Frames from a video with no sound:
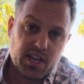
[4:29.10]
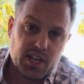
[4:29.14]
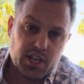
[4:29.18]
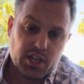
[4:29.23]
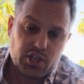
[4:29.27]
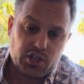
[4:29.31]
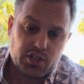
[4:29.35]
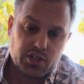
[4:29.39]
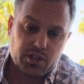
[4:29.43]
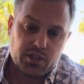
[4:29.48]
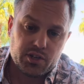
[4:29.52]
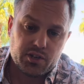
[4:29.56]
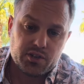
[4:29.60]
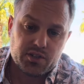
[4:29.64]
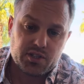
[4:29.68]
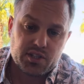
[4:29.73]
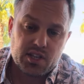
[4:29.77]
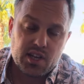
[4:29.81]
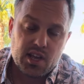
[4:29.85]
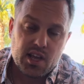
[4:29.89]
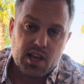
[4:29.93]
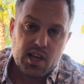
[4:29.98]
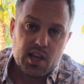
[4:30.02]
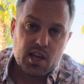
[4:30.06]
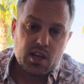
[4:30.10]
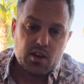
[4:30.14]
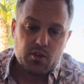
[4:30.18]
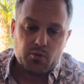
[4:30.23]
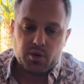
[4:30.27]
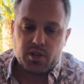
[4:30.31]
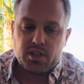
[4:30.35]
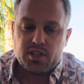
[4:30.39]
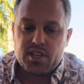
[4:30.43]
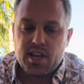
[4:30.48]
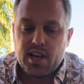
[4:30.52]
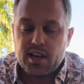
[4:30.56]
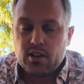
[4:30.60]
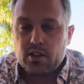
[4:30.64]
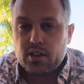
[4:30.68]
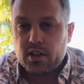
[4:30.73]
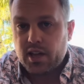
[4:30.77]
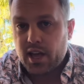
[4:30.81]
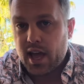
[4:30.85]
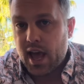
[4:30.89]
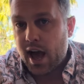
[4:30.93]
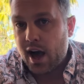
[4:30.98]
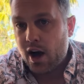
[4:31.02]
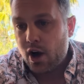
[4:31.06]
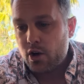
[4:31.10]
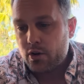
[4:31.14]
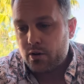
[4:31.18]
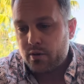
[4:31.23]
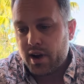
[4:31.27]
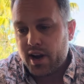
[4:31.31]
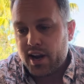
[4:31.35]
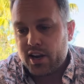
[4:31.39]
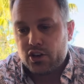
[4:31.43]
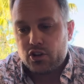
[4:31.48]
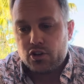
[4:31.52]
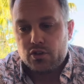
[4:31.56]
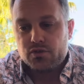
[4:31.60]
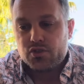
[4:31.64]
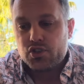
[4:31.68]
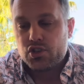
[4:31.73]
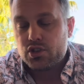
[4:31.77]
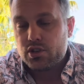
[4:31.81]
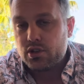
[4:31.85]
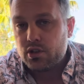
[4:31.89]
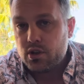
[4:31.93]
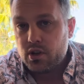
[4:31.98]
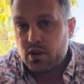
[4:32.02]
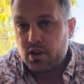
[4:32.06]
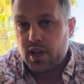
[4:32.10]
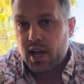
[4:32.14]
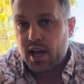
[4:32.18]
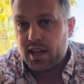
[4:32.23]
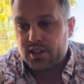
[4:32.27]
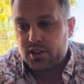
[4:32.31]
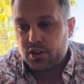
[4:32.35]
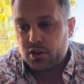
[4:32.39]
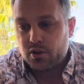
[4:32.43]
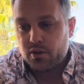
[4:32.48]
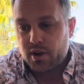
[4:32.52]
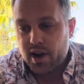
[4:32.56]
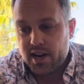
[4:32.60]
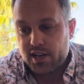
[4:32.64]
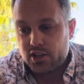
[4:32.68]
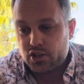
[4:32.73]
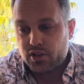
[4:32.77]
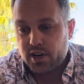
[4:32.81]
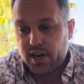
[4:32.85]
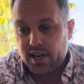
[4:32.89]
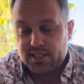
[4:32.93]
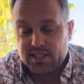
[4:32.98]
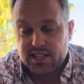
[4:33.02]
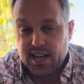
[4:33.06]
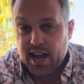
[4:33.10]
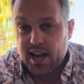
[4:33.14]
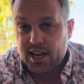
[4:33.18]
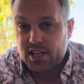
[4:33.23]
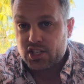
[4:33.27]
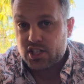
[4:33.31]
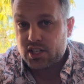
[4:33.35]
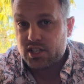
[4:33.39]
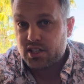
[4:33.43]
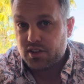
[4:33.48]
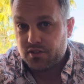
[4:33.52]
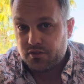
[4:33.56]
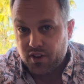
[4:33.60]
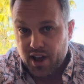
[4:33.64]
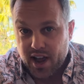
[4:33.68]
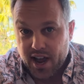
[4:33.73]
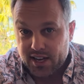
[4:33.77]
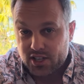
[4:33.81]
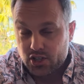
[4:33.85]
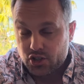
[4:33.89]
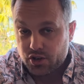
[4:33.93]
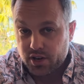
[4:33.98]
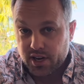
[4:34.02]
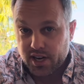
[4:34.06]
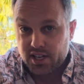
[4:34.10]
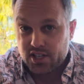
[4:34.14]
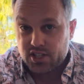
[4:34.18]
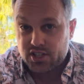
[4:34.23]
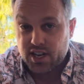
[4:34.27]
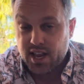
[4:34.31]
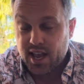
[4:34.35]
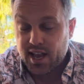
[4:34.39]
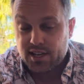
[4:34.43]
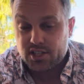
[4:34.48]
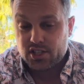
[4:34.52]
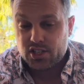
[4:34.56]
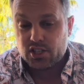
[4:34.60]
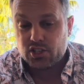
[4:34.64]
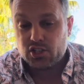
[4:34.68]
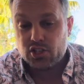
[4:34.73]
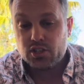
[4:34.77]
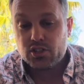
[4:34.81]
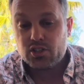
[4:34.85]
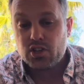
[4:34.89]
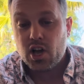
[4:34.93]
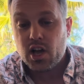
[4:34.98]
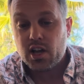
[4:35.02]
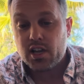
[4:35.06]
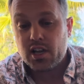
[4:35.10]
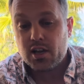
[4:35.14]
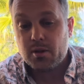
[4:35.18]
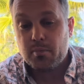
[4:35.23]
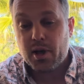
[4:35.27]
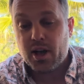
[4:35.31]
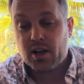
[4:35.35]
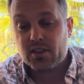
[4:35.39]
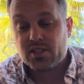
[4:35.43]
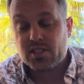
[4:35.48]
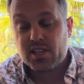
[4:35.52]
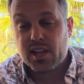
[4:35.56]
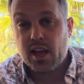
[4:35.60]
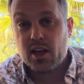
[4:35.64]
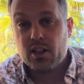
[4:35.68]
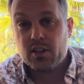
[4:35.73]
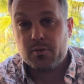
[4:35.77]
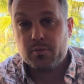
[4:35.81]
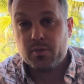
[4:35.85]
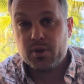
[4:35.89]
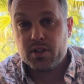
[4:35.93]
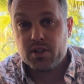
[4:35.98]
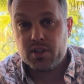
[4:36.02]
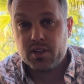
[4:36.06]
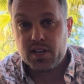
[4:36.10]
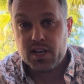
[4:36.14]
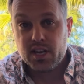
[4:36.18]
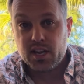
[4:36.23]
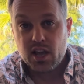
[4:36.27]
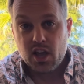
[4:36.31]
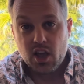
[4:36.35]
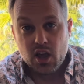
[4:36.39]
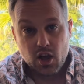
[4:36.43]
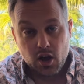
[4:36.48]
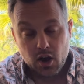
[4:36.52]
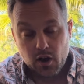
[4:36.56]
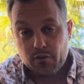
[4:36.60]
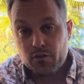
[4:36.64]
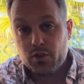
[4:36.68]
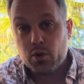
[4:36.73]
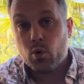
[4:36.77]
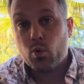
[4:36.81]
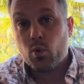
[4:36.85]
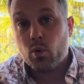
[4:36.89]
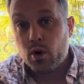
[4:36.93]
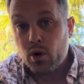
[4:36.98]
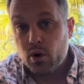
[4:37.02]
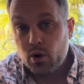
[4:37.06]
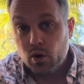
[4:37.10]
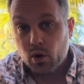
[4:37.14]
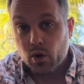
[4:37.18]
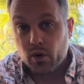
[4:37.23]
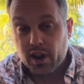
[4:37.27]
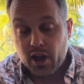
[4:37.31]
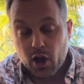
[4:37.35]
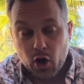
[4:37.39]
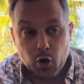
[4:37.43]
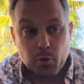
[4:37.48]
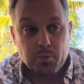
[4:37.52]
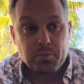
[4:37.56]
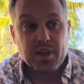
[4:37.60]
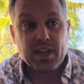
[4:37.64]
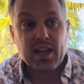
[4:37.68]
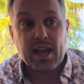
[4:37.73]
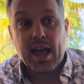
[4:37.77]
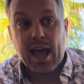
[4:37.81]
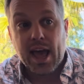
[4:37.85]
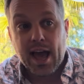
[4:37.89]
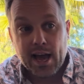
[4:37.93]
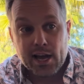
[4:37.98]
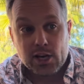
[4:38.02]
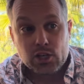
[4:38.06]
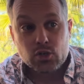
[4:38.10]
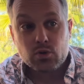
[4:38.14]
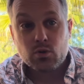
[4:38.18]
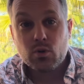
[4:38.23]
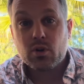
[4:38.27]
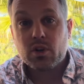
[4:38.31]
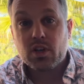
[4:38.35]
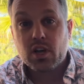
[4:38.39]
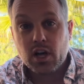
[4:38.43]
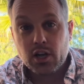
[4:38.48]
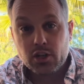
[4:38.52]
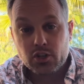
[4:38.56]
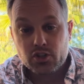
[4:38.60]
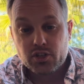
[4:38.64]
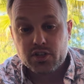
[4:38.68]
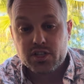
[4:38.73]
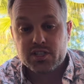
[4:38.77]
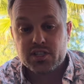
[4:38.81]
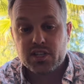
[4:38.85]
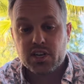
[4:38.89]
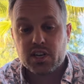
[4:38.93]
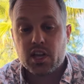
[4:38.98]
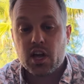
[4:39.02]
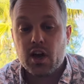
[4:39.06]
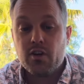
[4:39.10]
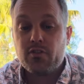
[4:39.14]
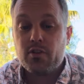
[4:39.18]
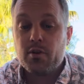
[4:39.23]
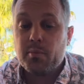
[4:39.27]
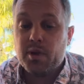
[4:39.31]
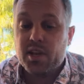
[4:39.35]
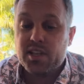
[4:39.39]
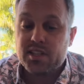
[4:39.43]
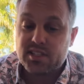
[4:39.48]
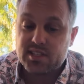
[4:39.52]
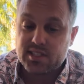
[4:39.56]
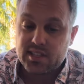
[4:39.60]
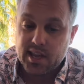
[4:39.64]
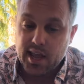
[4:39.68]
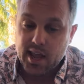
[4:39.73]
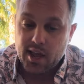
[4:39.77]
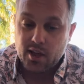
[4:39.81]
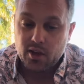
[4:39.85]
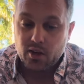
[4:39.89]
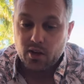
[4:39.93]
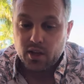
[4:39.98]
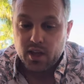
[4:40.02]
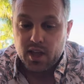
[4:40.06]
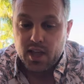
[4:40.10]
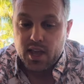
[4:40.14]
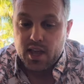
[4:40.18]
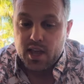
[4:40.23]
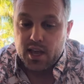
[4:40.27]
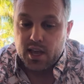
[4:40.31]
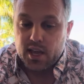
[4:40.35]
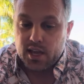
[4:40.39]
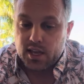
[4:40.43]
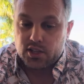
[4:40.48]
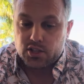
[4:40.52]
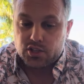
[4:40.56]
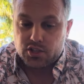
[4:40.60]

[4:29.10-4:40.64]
issues. When you take a look at Algorand, you've still got the great transactions, the fast transactions. You're talking about scalability of the world, helping actual countries and governments scale. And